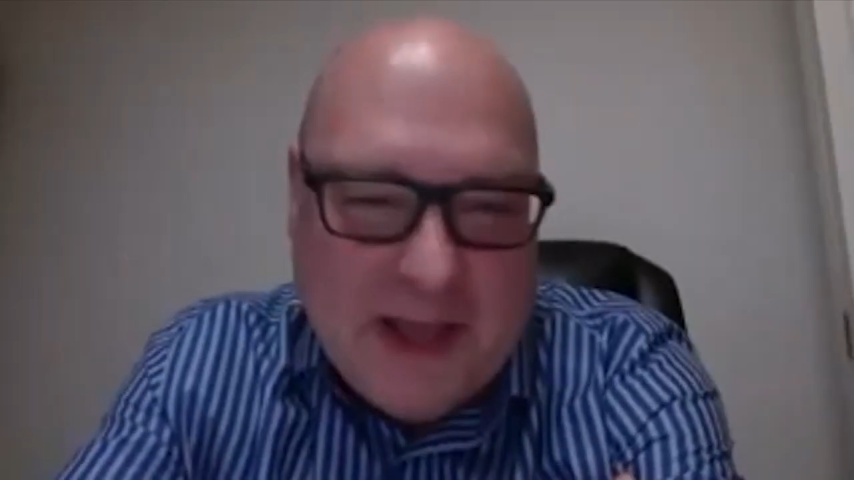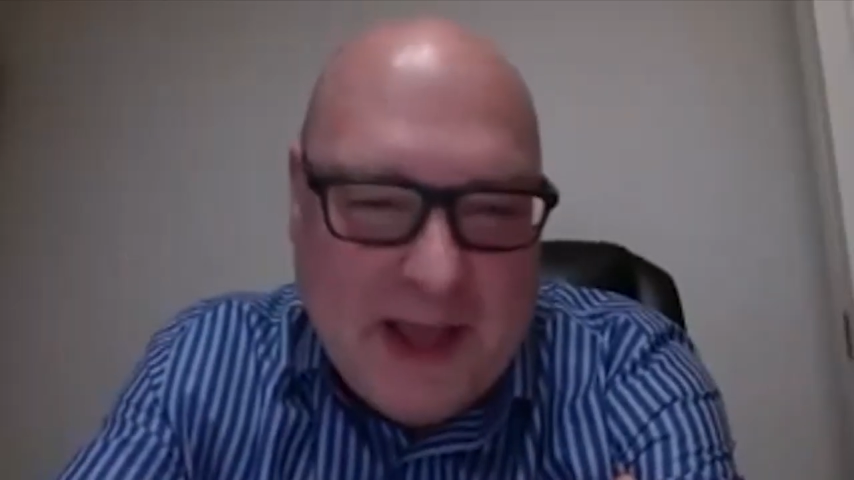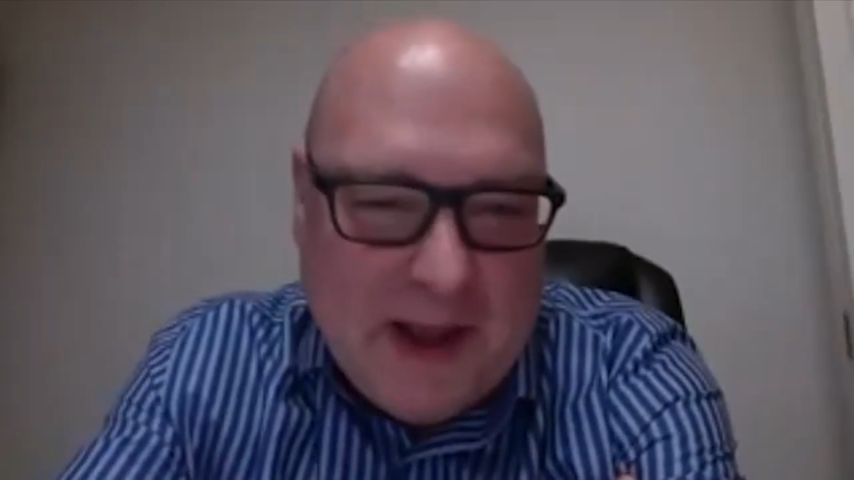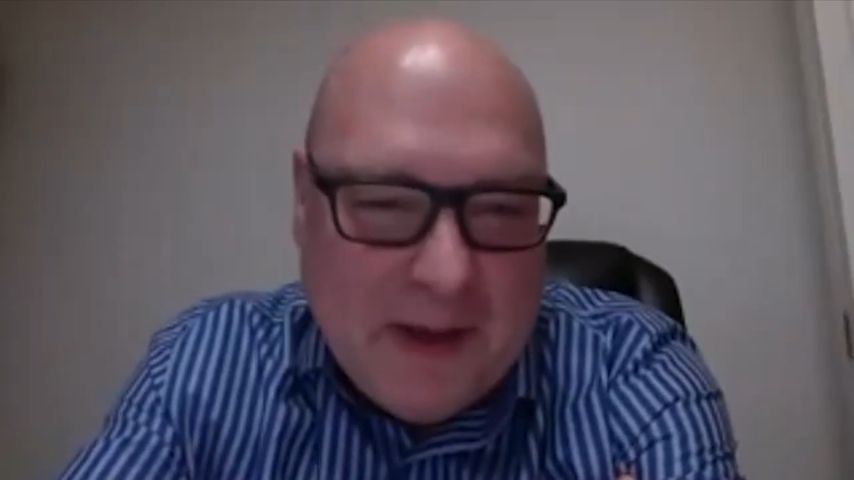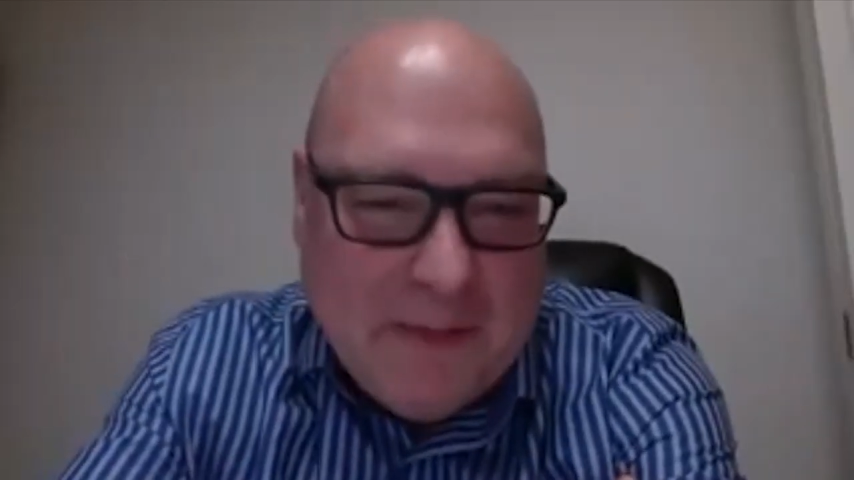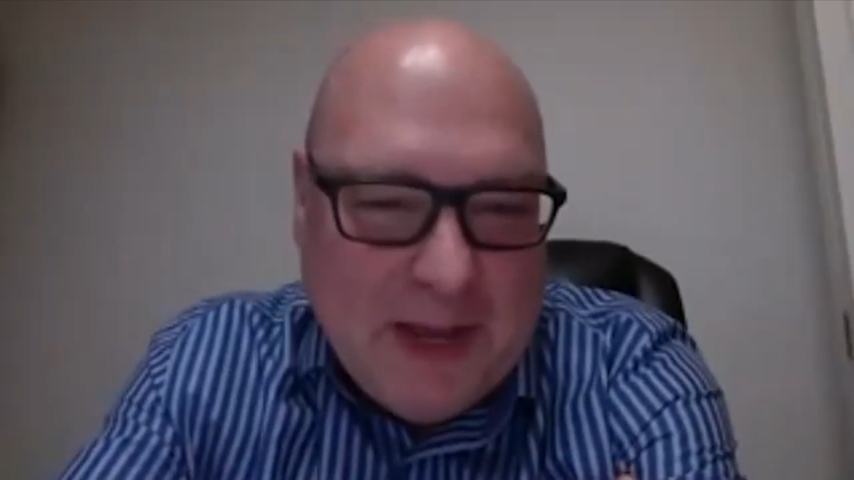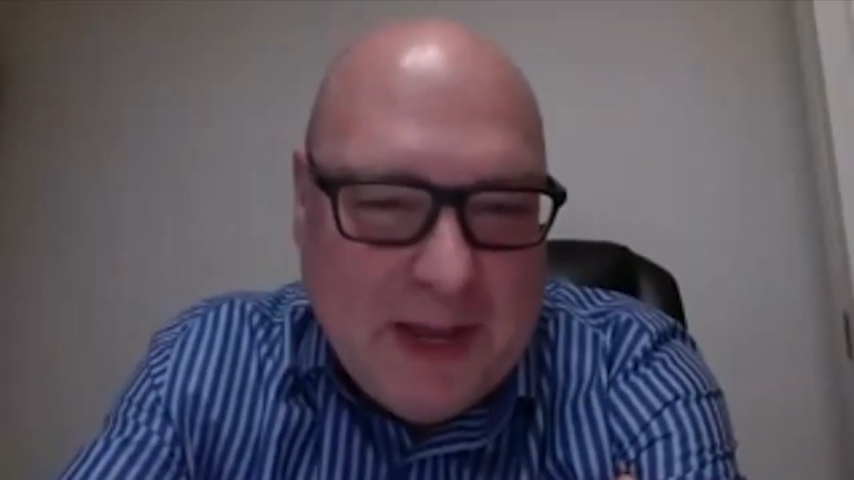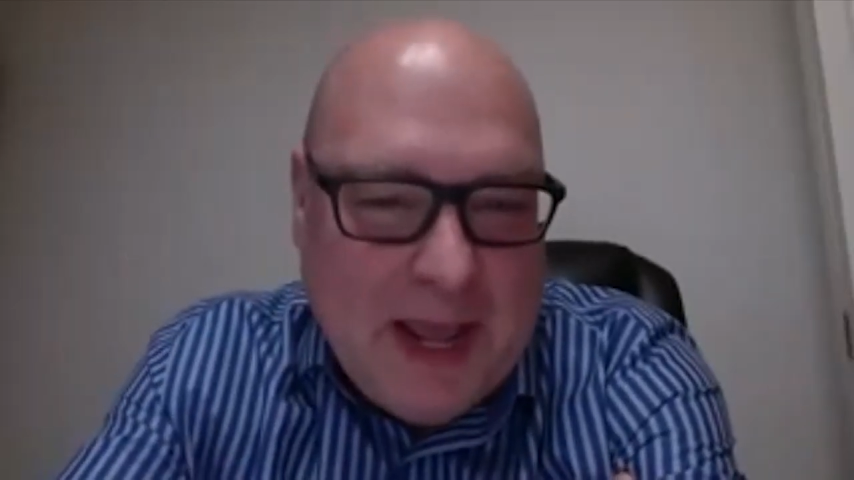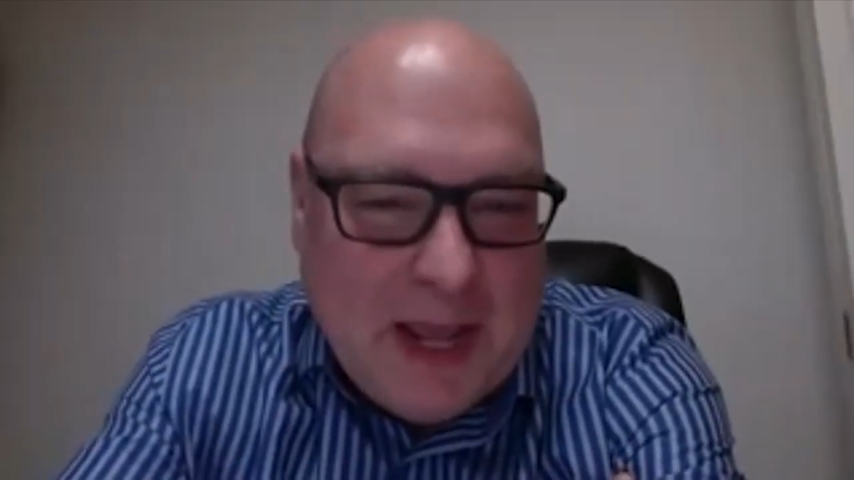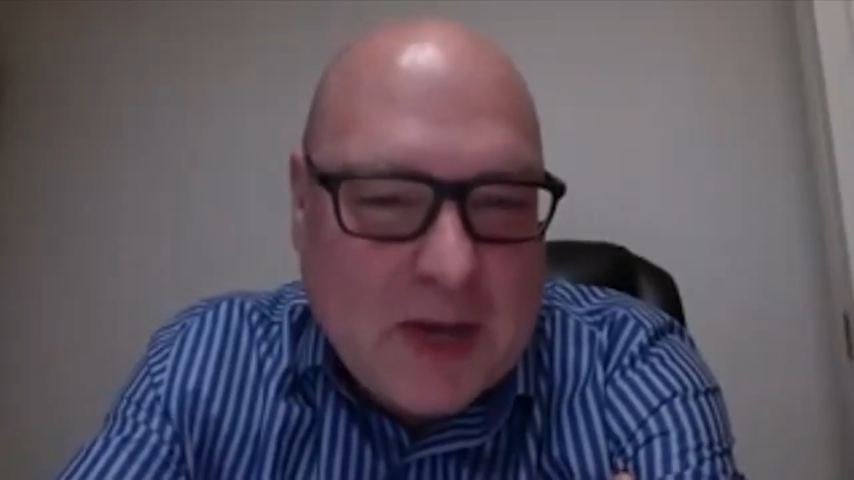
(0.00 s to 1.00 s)

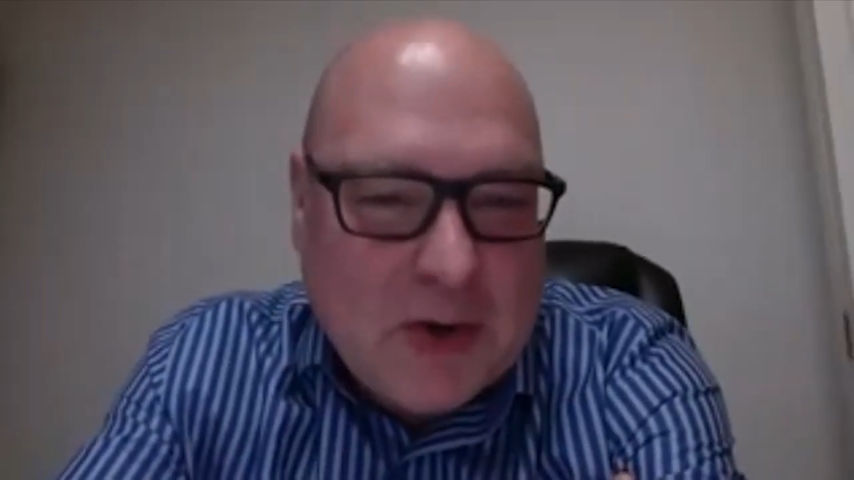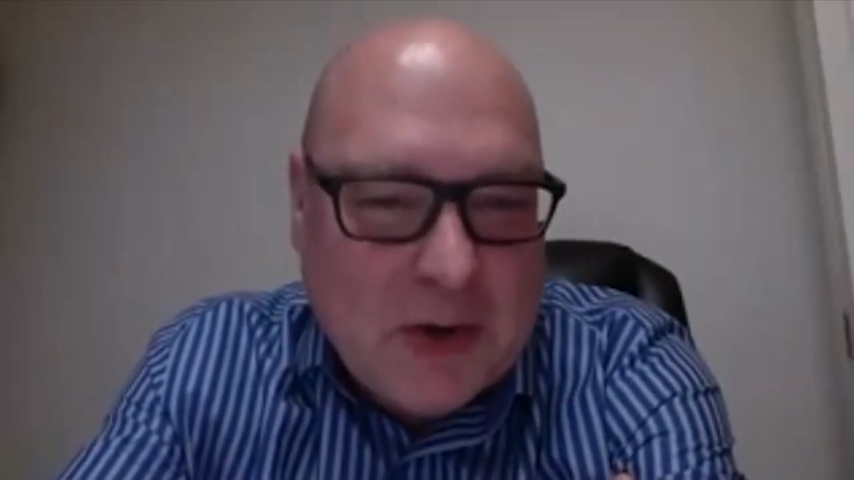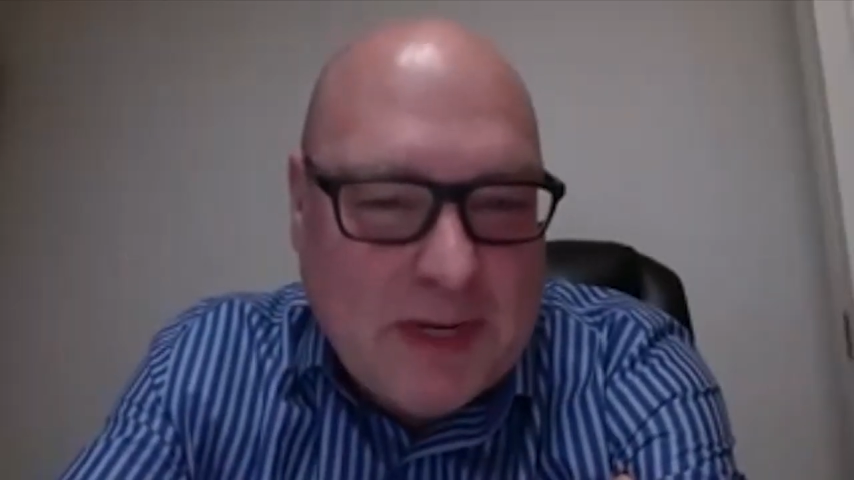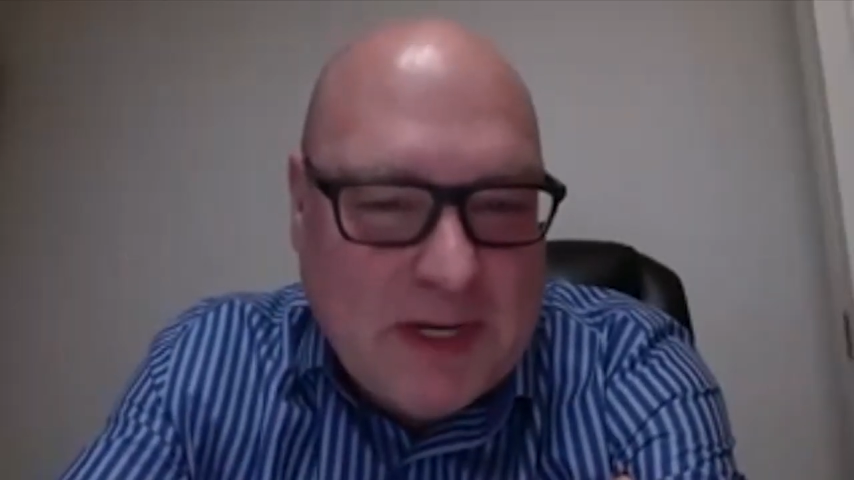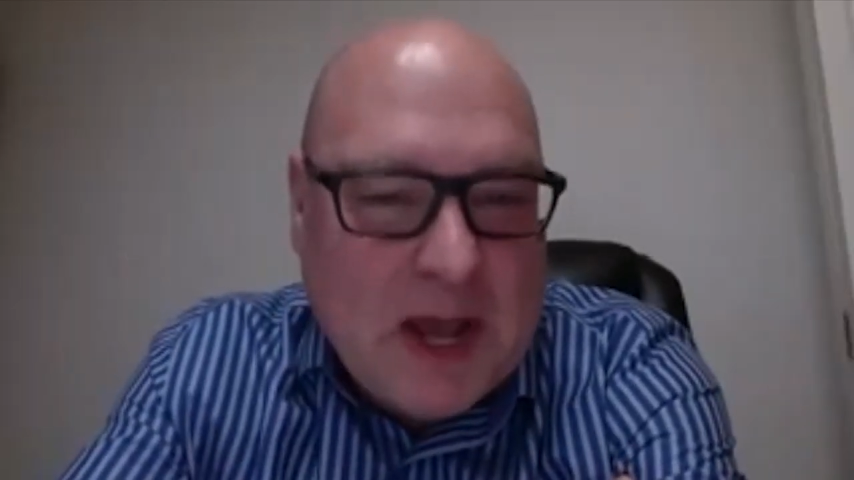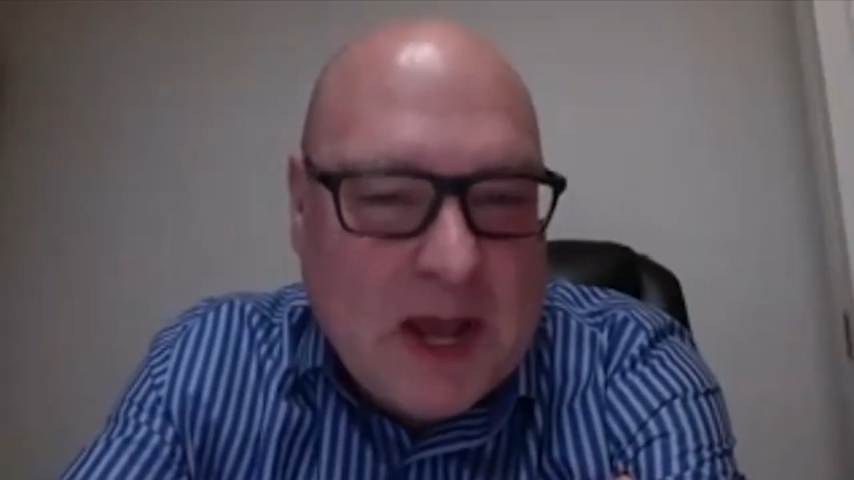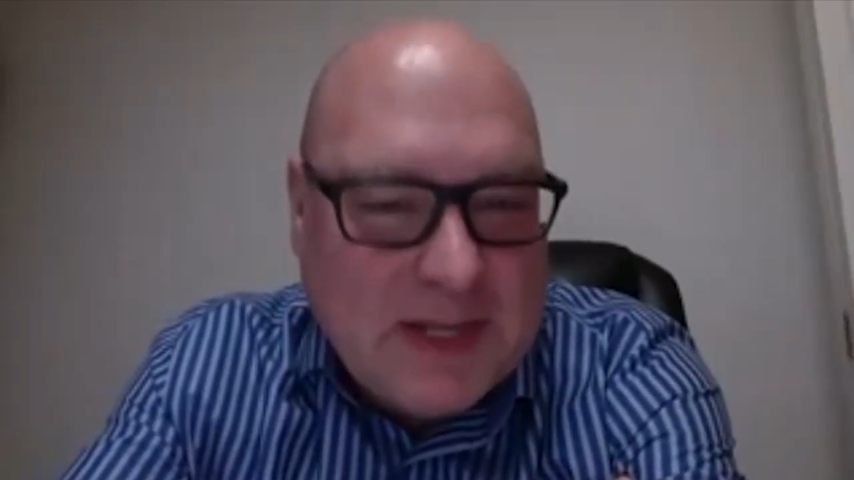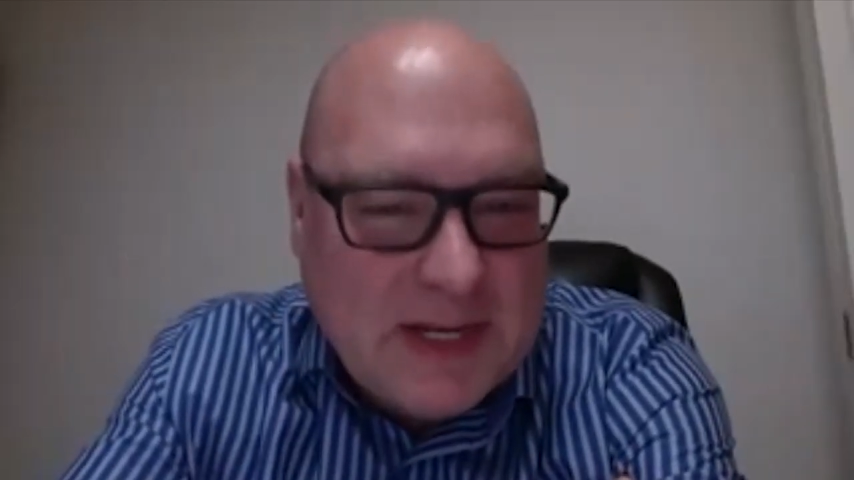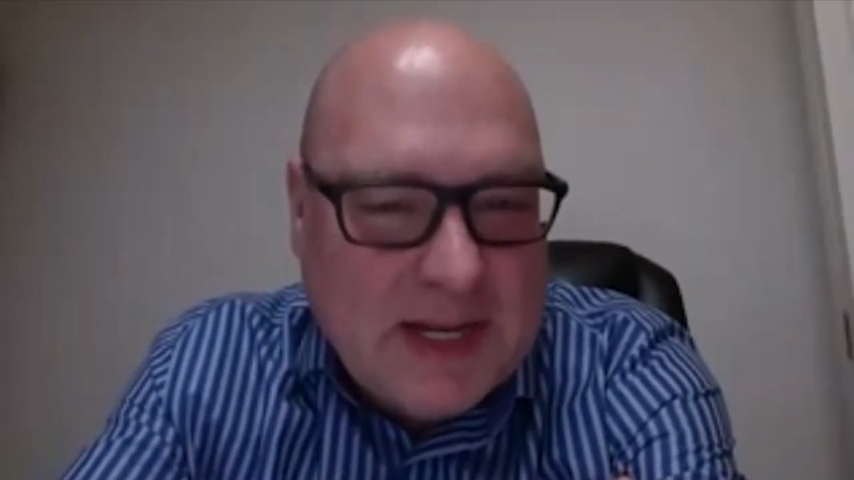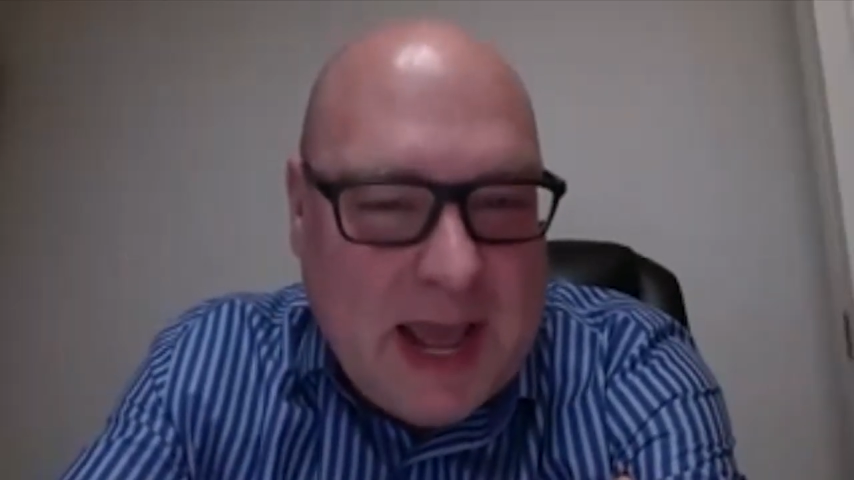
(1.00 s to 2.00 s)
It could be done
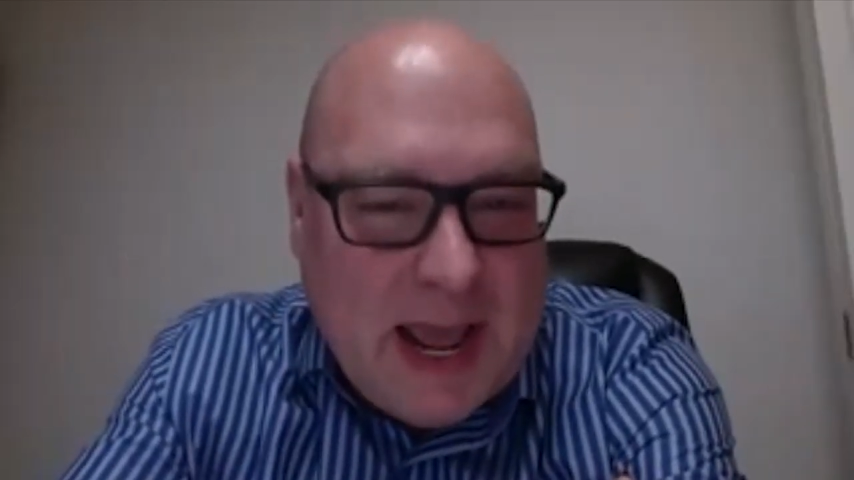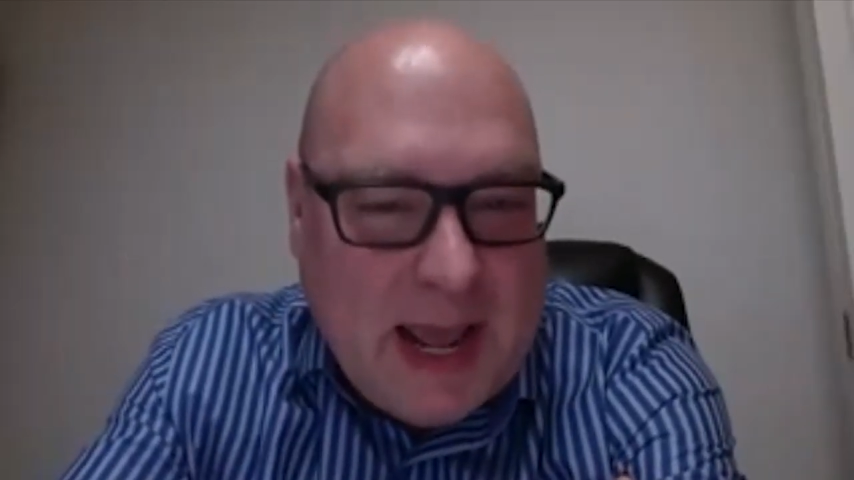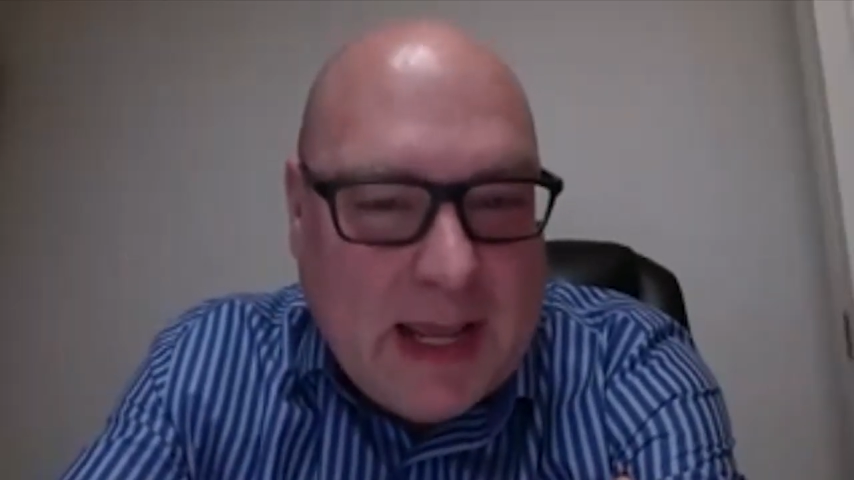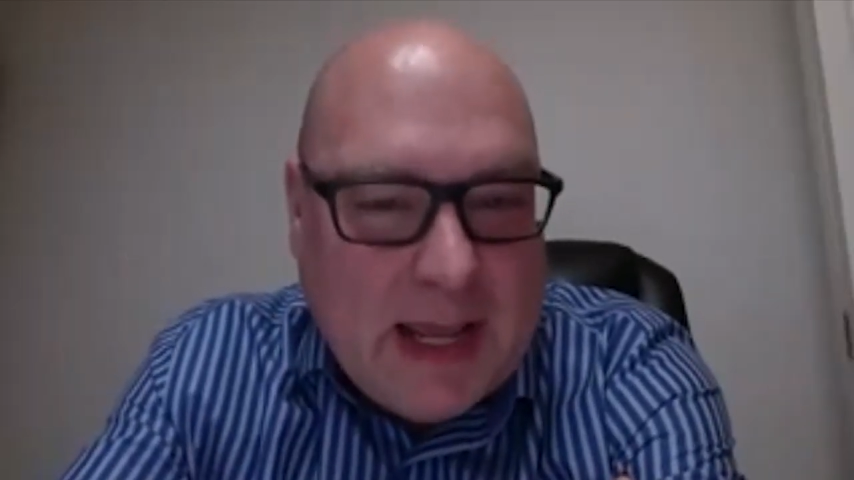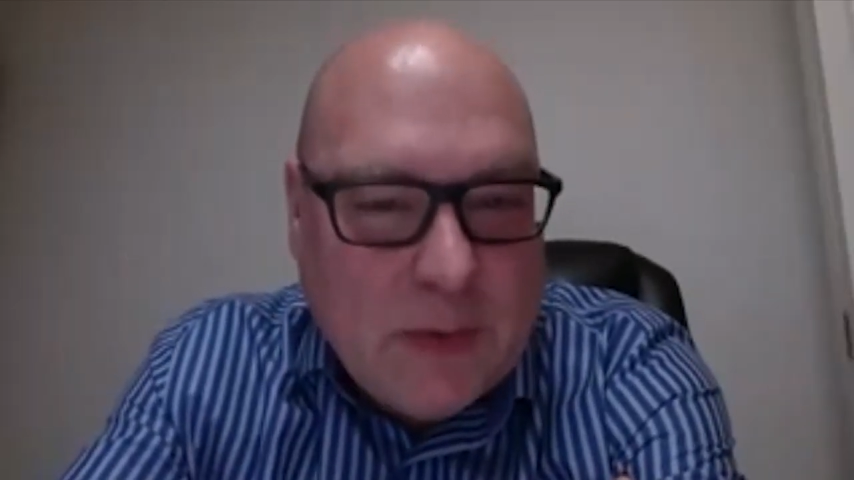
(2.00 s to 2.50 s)
today